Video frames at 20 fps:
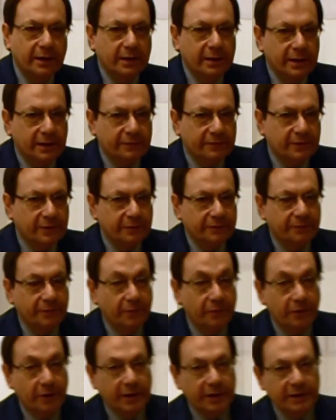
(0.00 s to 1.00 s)
If the
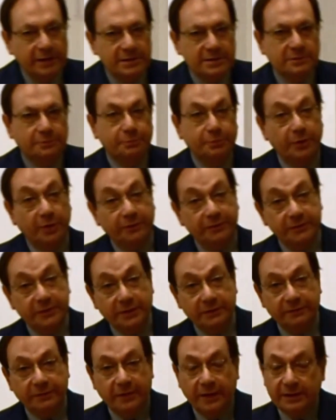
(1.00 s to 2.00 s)
floor is
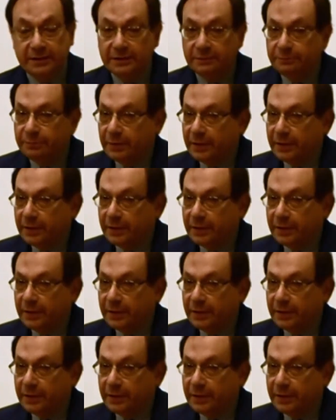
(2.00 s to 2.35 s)
perfectly flat,